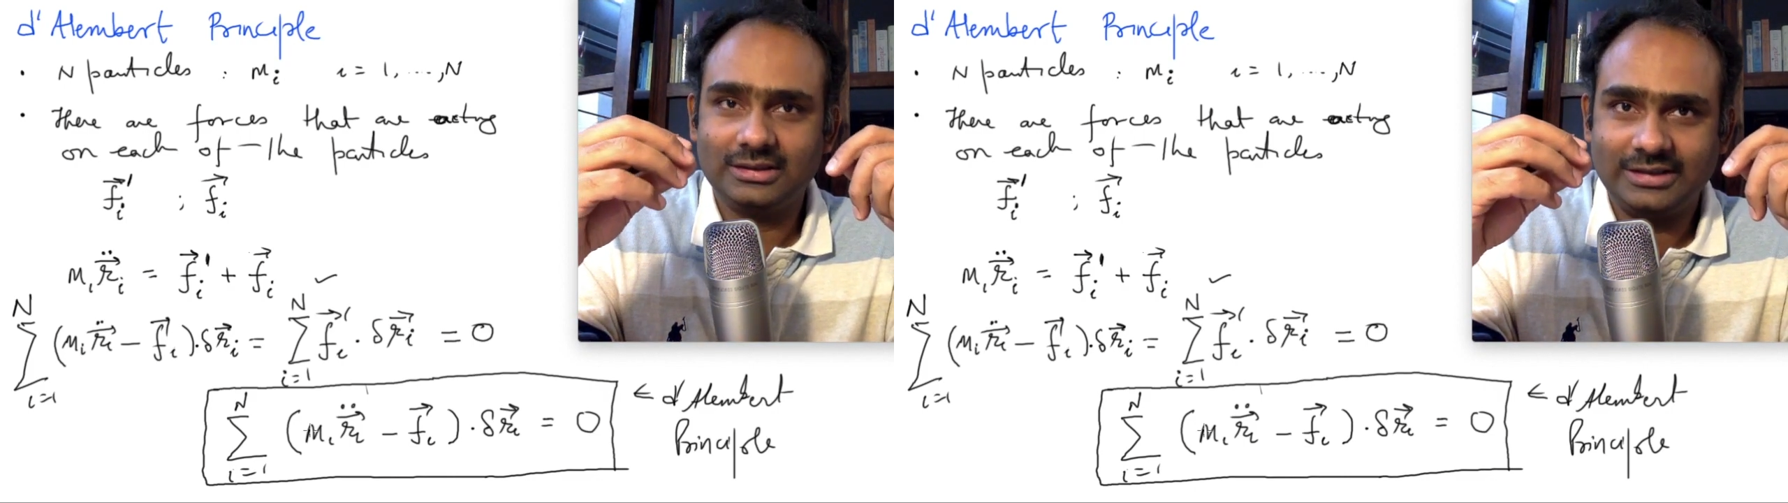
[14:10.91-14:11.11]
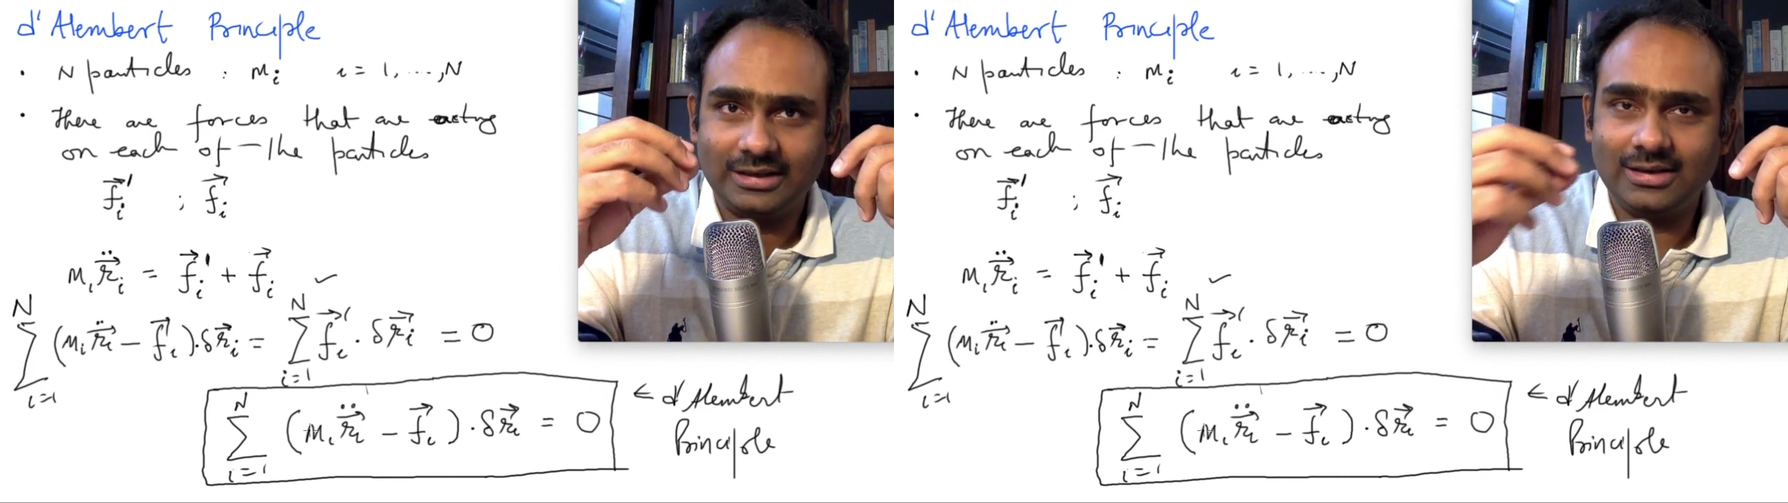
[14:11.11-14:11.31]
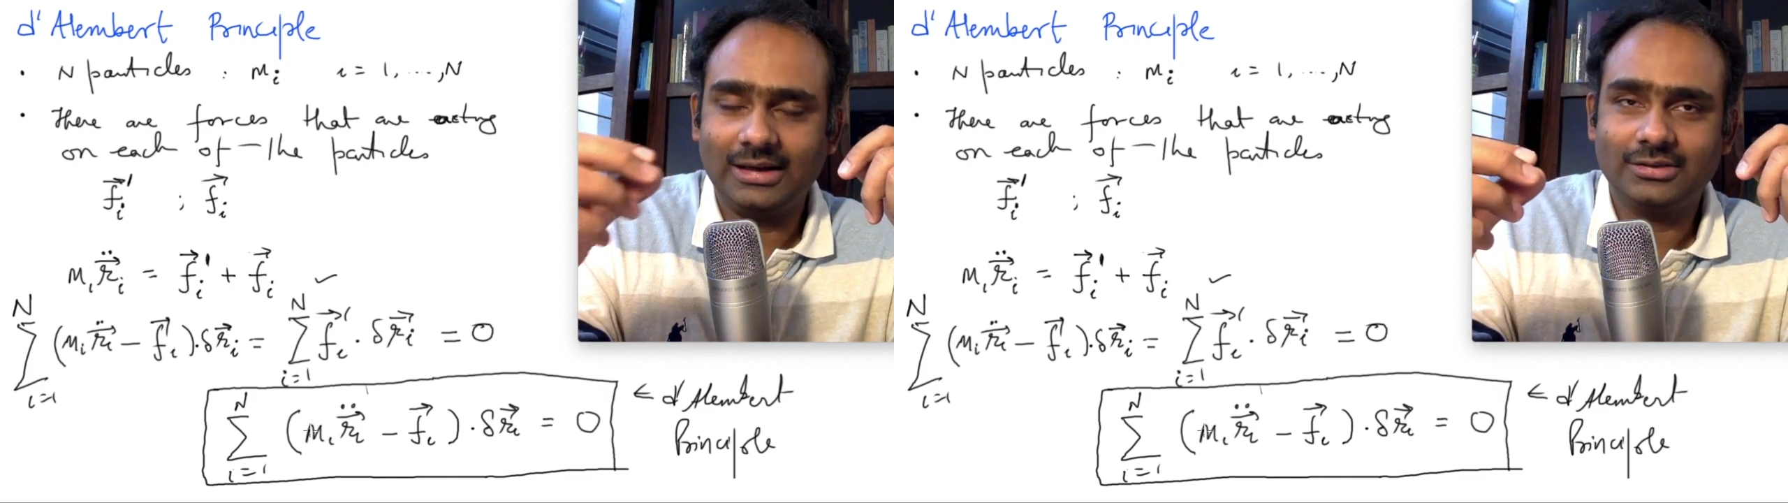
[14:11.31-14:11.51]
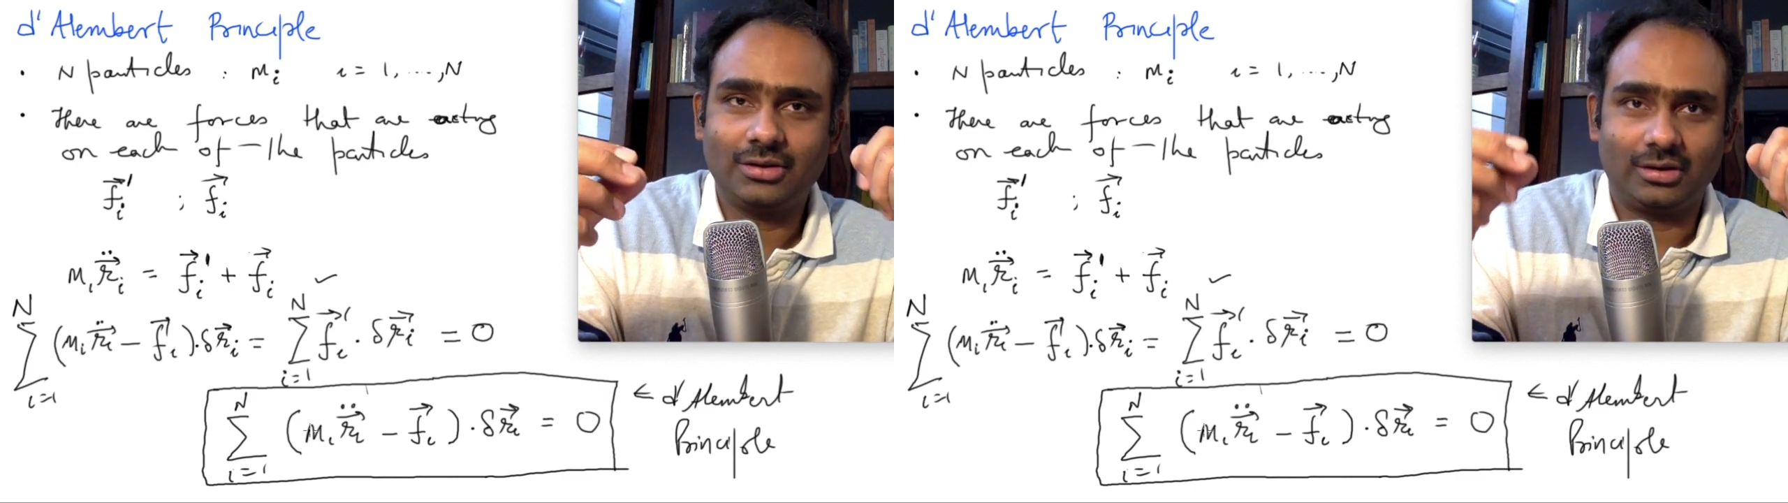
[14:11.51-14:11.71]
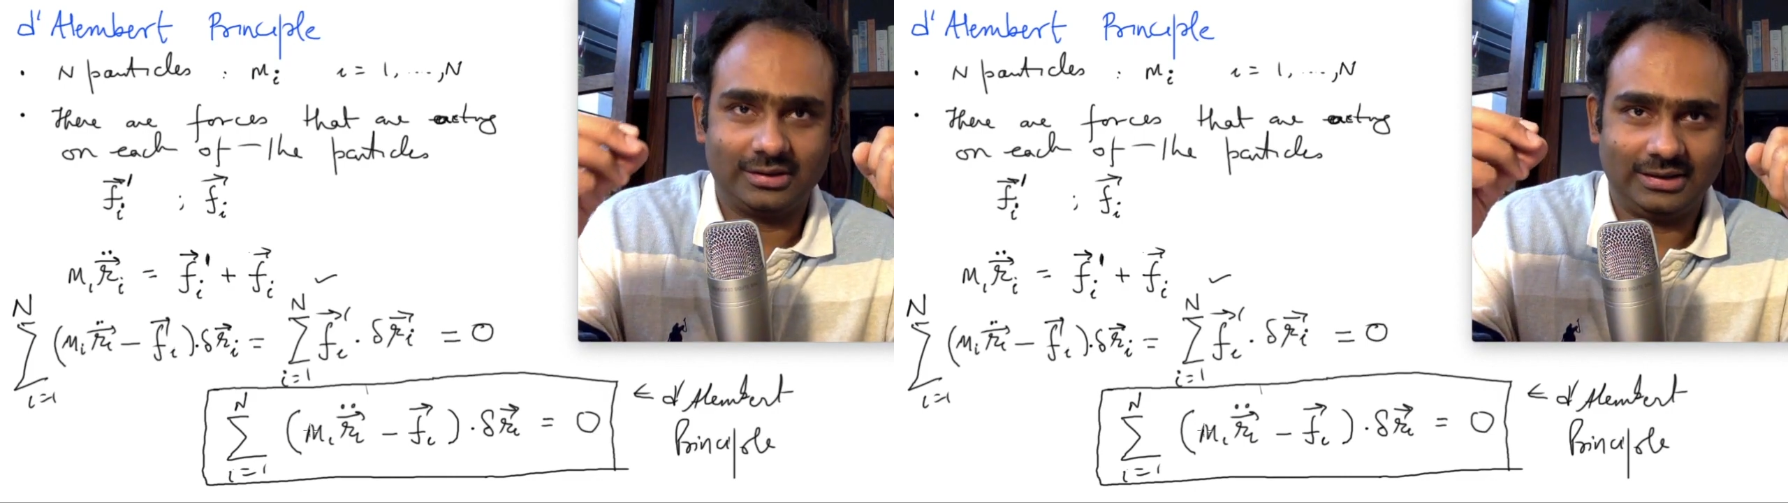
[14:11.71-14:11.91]
generalized
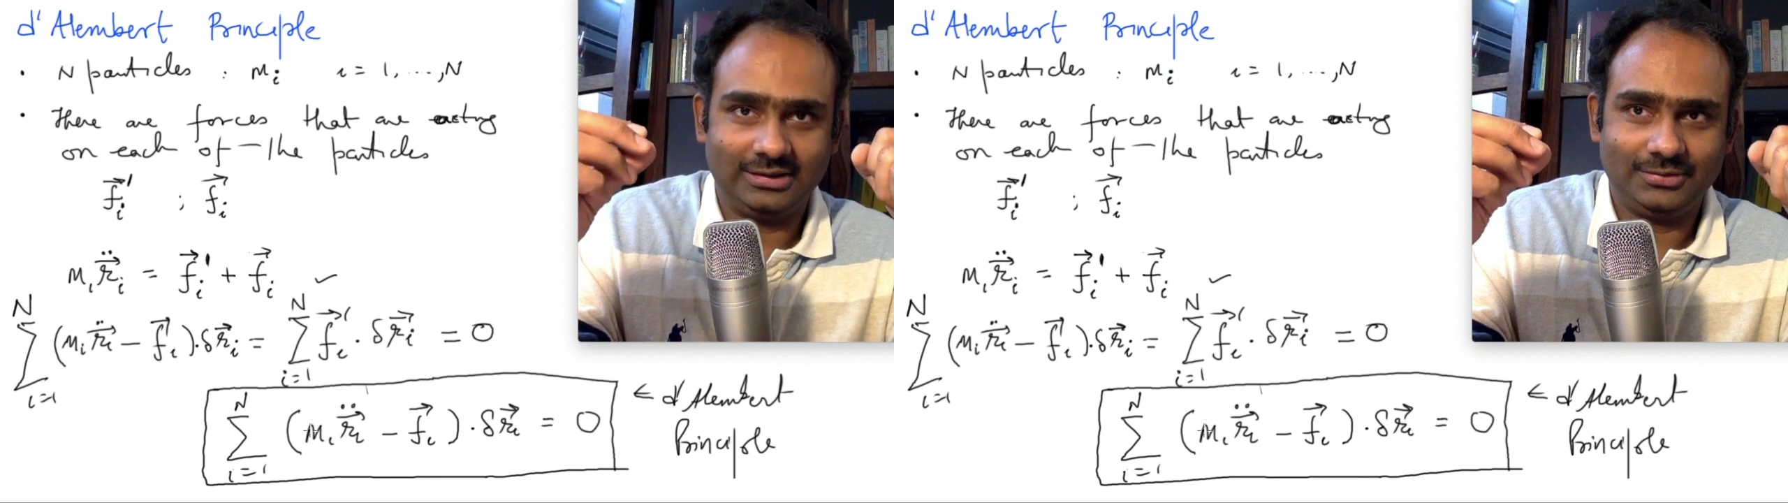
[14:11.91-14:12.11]
coordinates,